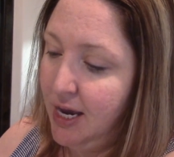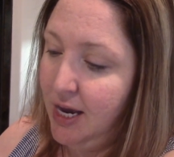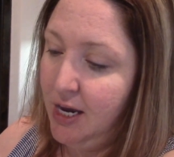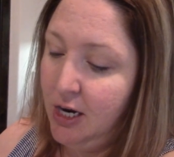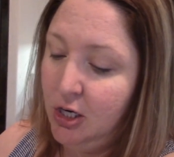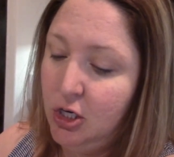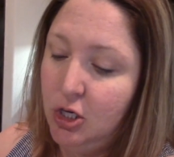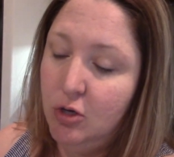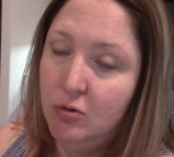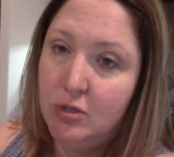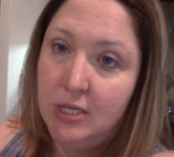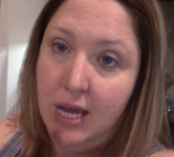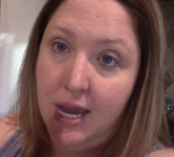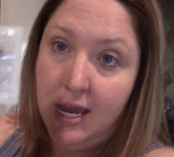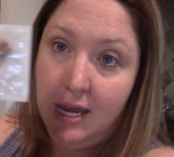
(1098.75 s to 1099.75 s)
And you
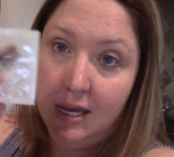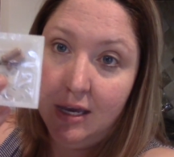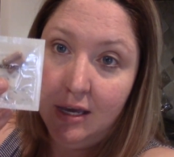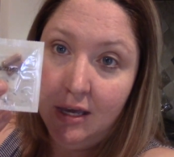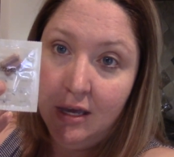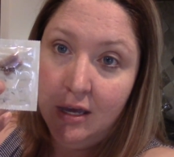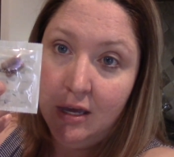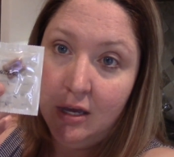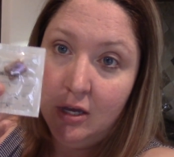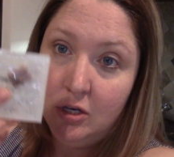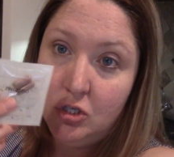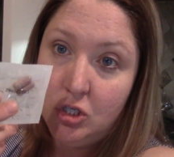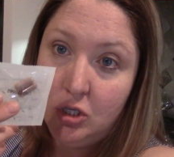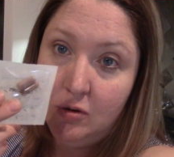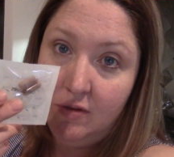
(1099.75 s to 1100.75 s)
take
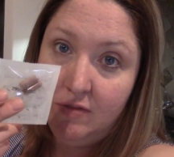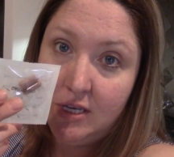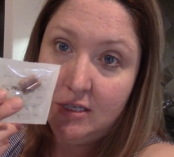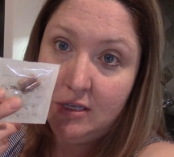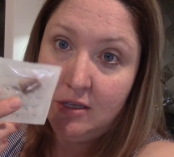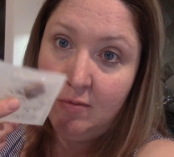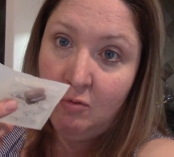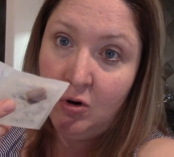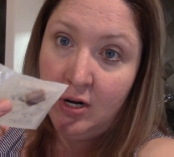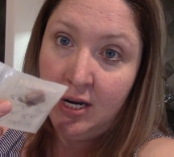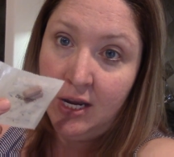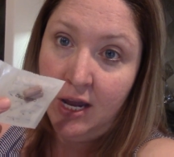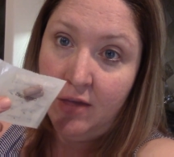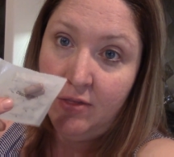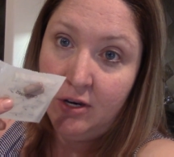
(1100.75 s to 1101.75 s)
2 of these in the
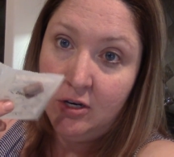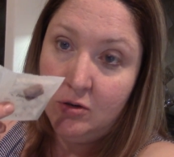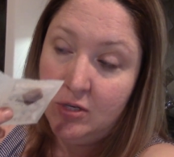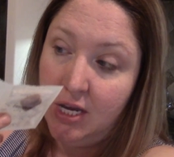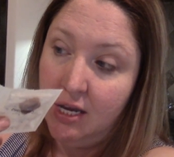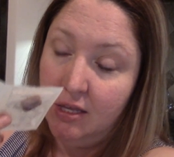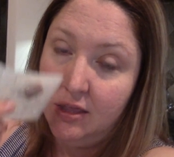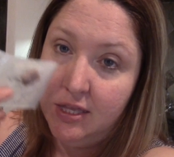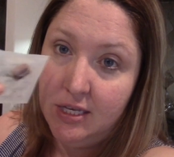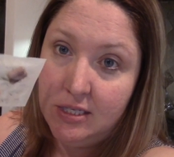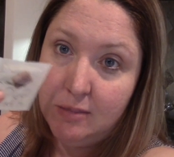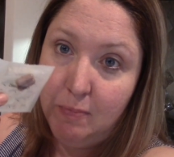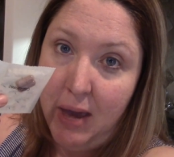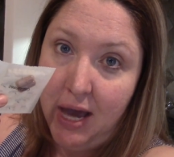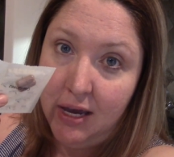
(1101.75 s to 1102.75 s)
morning, and then you take
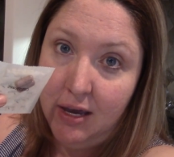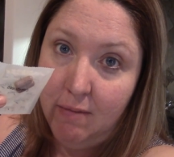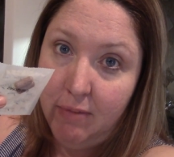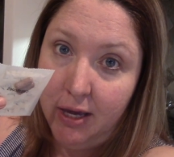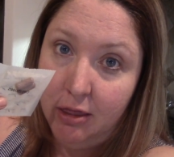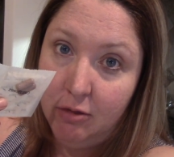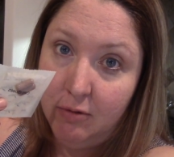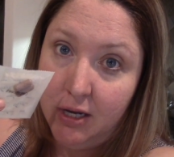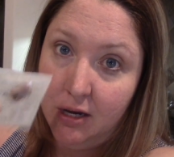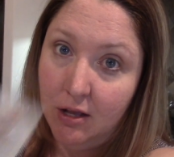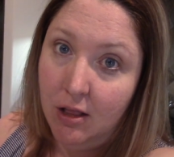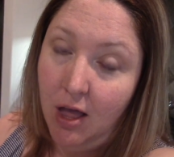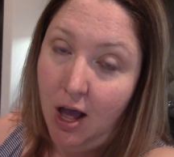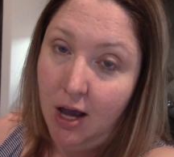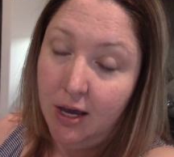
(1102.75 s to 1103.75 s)
this packet by 3
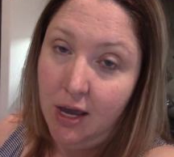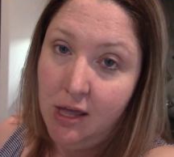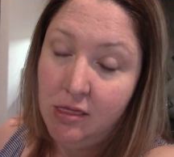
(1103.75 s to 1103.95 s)
o'clock,